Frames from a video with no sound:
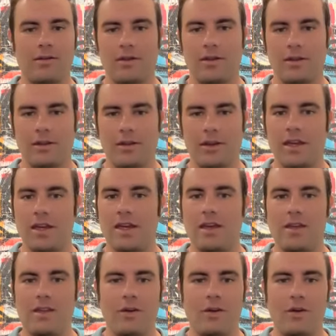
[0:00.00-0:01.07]
the
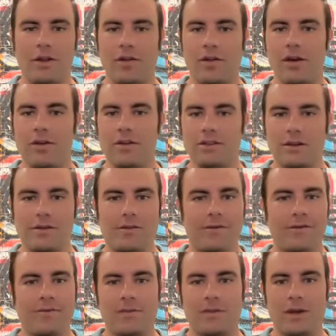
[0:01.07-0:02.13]
key, the holy grails
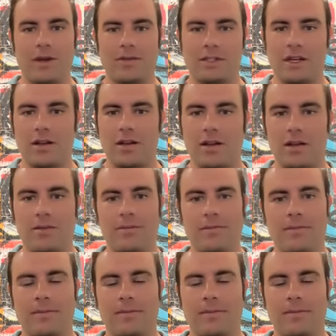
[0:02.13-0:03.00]
of scaling.